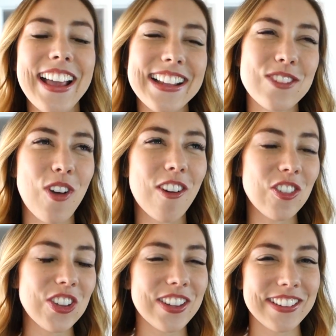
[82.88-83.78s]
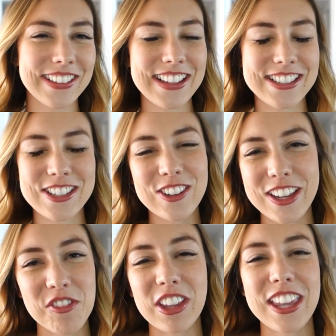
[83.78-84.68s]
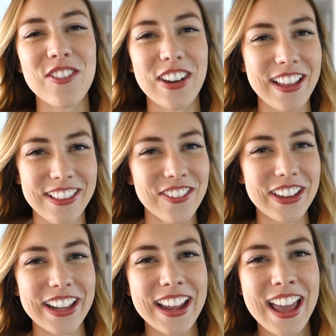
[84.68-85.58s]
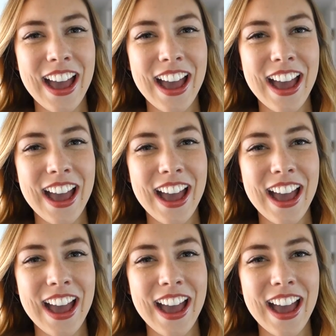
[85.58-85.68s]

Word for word: it's probably, it's so gimmicky, but I love it.